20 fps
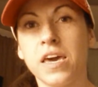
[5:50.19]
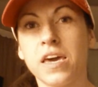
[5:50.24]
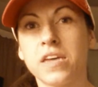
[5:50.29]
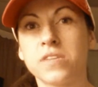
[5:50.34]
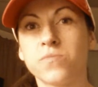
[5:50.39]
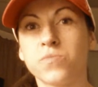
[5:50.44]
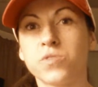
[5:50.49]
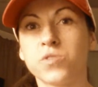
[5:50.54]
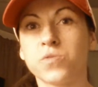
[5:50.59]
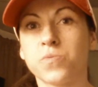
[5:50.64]

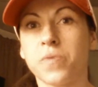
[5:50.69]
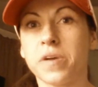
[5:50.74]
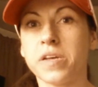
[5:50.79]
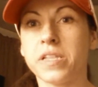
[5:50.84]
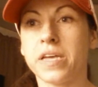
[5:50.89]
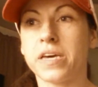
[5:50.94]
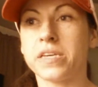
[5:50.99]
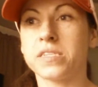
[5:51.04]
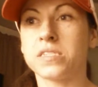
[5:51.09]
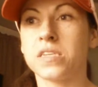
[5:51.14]
and when you
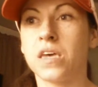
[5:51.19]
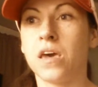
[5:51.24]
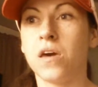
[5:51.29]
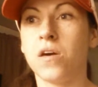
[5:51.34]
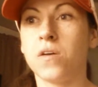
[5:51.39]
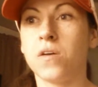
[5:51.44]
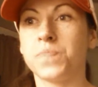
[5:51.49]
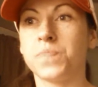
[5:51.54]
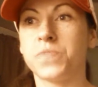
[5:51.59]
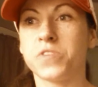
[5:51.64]
realize
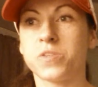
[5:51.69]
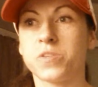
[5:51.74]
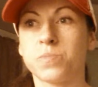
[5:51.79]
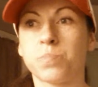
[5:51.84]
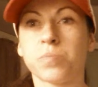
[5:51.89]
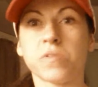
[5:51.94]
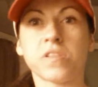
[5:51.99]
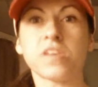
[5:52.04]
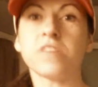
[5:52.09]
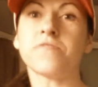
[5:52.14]
this
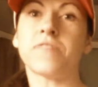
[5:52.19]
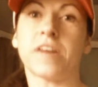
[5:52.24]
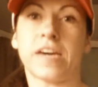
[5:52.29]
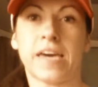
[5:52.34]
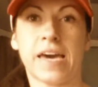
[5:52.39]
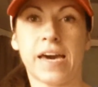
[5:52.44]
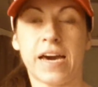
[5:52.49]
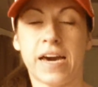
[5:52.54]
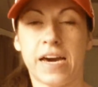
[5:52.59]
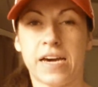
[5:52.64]
belief I
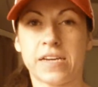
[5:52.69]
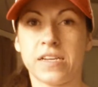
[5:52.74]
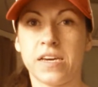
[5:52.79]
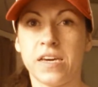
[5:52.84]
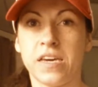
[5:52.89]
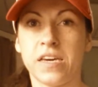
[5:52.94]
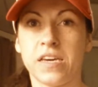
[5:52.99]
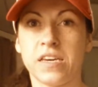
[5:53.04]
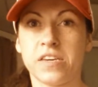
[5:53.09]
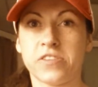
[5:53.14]
had
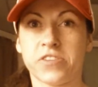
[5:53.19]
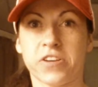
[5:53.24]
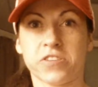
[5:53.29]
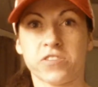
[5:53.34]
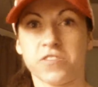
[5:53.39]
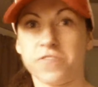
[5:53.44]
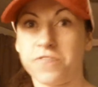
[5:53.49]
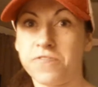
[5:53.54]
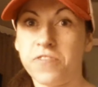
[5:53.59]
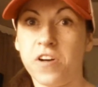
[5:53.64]
is
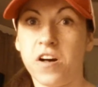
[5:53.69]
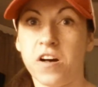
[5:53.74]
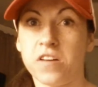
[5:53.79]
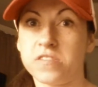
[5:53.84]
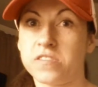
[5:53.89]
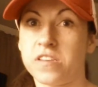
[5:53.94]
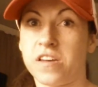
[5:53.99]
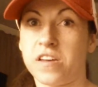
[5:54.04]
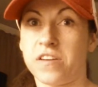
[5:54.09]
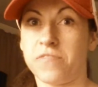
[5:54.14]
actually
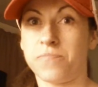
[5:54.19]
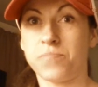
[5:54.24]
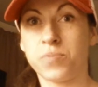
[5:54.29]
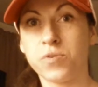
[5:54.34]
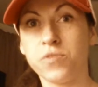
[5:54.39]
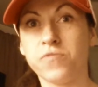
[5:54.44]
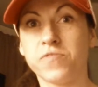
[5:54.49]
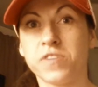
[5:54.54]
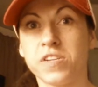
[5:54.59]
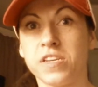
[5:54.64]
false, I've
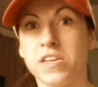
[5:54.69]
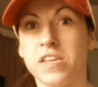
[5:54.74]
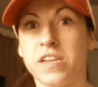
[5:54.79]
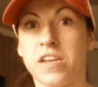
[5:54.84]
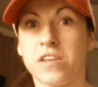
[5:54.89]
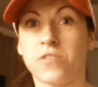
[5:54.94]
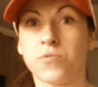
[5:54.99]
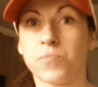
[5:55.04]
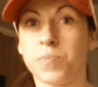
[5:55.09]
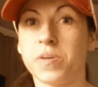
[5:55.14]
proven it, and
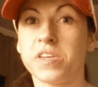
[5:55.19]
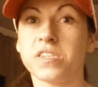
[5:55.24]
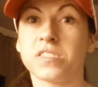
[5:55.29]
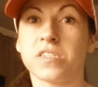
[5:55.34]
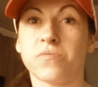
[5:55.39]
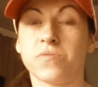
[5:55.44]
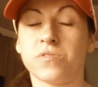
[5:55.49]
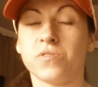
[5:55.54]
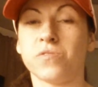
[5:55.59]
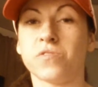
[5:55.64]
now you replace
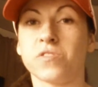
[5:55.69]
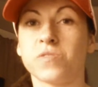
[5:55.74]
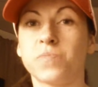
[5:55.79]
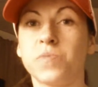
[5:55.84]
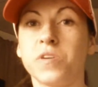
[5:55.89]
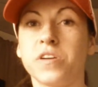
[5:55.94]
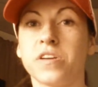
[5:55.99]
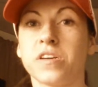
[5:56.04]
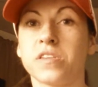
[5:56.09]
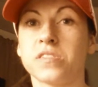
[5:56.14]
that with a new
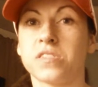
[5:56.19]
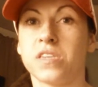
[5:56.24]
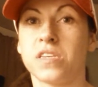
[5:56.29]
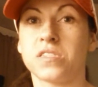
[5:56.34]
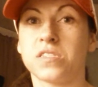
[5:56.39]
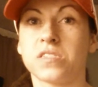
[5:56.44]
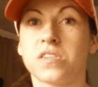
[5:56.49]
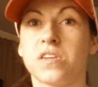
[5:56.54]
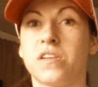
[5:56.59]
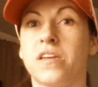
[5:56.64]
experience,
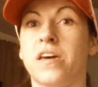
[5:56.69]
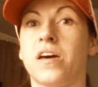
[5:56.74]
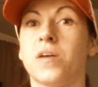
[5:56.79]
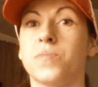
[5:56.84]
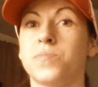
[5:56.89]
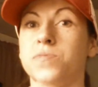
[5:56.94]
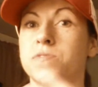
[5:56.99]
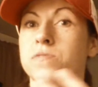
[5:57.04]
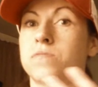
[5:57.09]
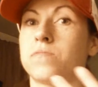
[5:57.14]
it's going to
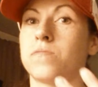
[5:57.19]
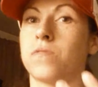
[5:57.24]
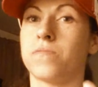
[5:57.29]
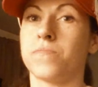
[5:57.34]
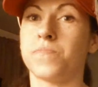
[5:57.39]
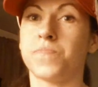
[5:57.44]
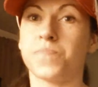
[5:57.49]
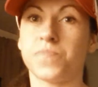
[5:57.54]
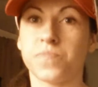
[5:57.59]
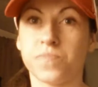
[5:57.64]
help
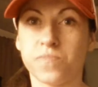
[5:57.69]
you,